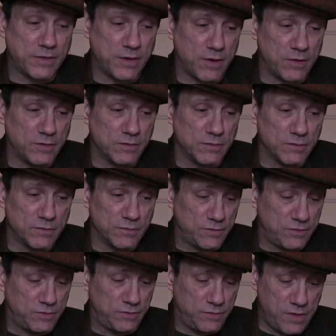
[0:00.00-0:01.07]

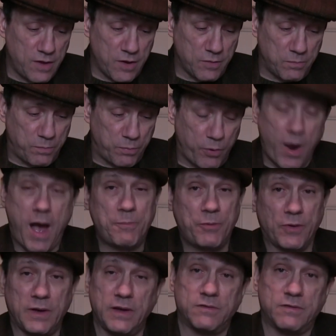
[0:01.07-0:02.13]
their
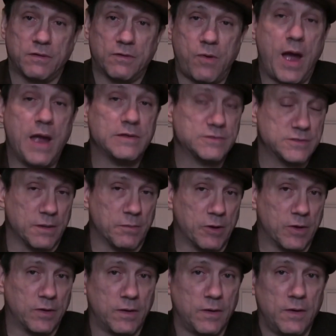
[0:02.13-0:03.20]
properties are quite
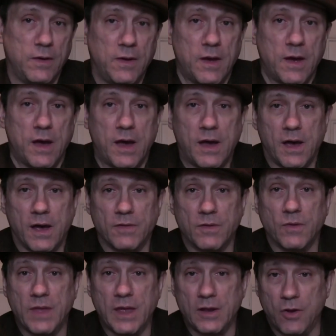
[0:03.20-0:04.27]
similar,
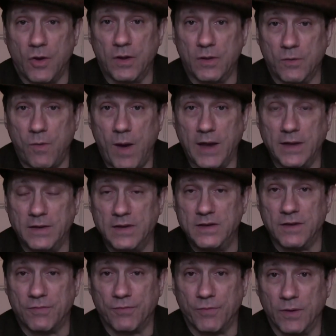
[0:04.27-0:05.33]
though they look quite
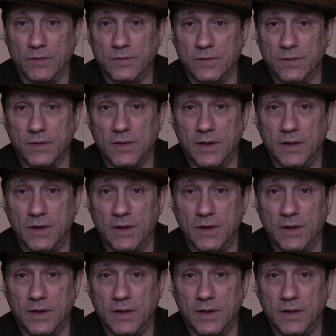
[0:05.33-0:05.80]
different.